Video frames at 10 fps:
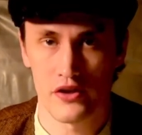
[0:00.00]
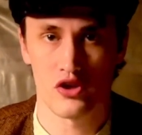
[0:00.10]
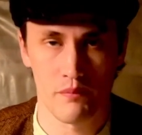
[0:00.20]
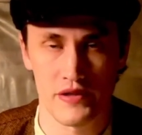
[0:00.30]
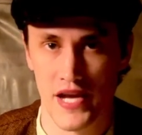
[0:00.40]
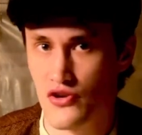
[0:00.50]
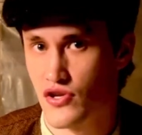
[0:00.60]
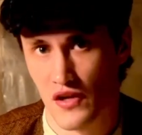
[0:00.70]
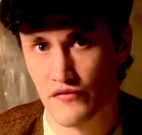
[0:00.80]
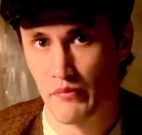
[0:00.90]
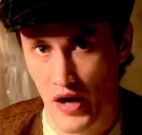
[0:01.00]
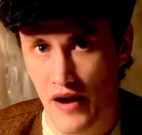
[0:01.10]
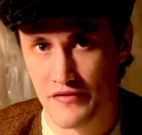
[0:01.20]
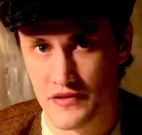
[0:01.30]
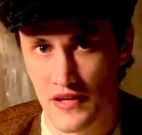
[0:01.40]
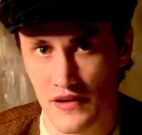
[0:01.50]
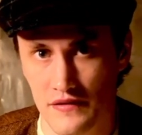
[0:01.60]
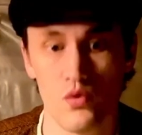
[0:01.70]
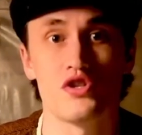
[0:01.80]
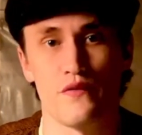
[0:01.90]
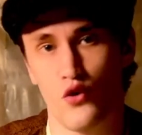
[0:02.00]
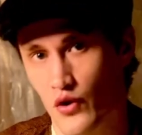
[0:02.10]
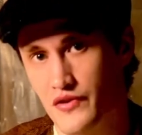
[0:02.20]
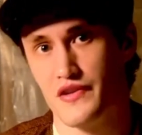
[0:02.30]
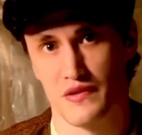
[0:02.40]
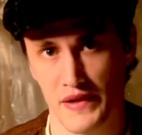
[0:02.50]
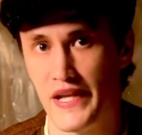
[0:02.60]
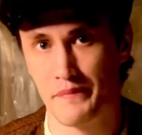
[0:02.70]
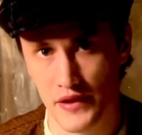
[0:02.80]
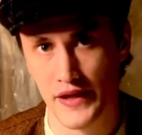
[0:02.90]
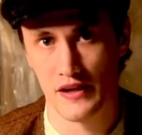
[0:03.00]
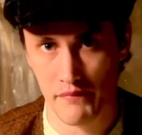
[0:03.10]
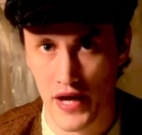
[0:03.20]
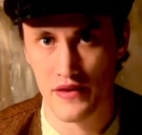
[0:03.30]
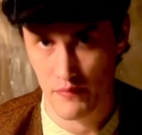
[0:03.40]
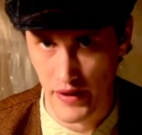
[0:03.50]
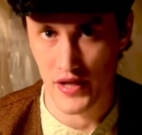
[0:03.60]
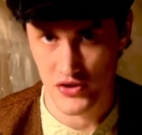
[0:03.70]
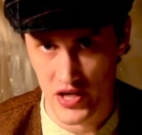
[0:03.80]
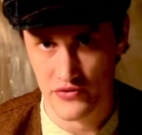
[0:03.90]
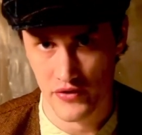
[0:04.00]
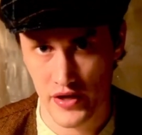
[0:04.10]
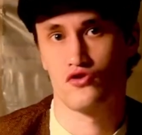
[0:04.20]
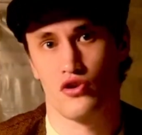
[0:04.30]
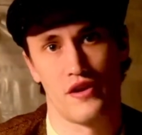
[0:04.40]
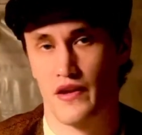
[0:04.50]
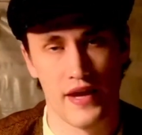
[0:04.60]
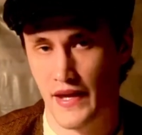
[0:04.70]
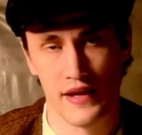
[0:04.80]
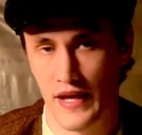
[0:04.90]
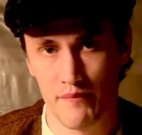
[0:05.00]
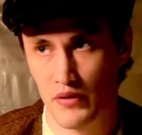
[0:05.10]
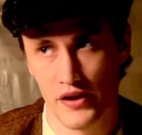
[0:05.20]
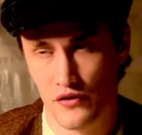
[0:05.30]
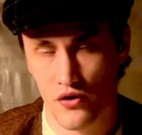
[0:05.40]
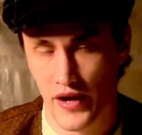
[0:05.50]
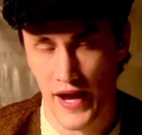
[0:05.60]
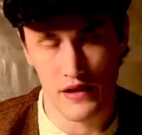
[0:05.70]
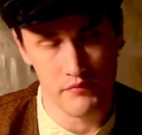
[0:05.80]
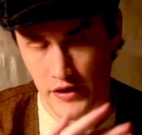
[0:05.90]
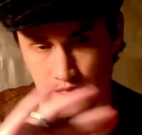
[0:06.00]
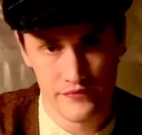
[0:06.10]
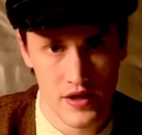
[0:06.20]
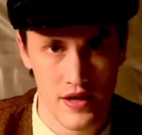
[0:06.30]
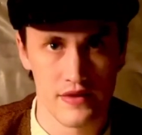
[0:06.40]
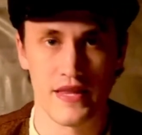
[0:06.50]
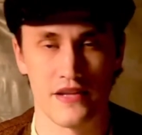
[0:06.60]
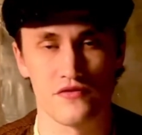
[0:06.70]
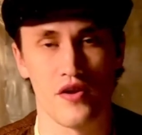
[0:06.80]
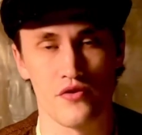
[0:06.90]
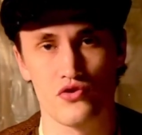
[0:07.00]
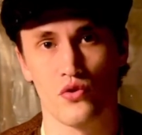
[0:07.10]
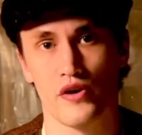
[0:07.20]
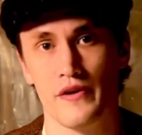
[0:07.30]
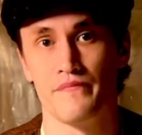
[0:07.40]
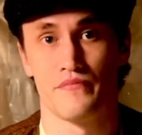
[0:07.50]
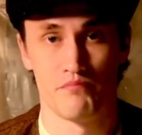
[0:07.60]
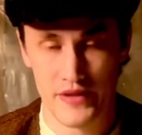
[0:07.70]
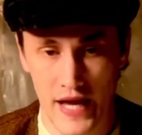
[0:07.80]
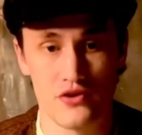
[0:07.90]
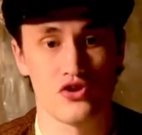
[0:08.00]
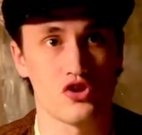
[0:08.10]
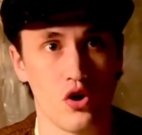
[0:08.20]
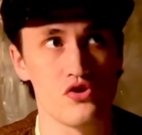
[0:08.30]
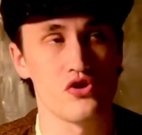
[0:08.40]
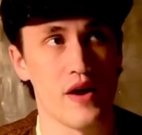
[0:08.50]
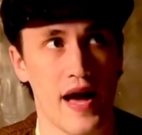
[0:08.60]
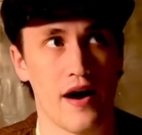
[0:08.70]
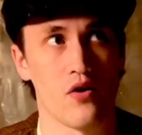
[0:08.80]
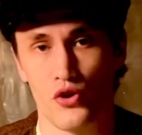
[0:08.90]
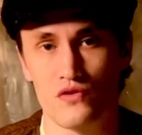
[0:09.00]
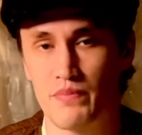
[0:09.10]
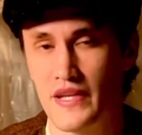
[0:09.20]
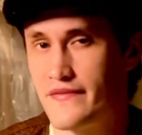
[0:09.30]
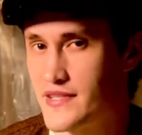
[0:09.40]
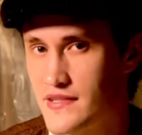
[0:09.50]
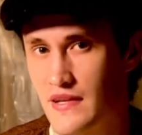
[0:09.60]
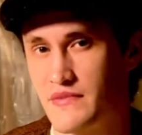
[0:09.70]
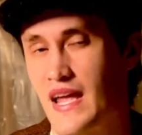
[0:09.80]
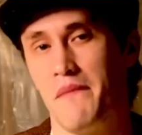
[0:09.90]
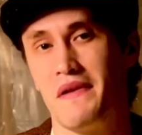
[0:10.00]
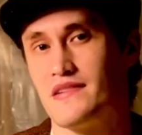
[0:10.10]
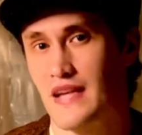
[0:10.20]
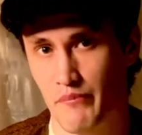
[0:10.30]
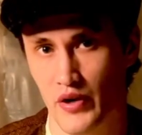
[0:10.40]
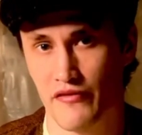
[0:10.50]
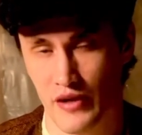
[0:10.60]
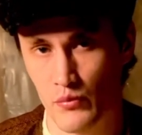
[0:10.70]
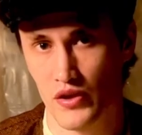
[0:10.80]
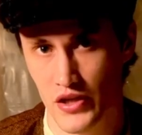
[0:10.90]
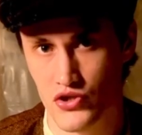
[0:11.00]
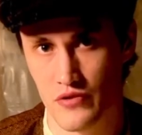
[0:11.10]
interpretation of the prophecy, which of course is manipulated by the Bene Gesserit so that they can get political gain, but that's another story. But that just shows you how those belief systems can be separate from religion.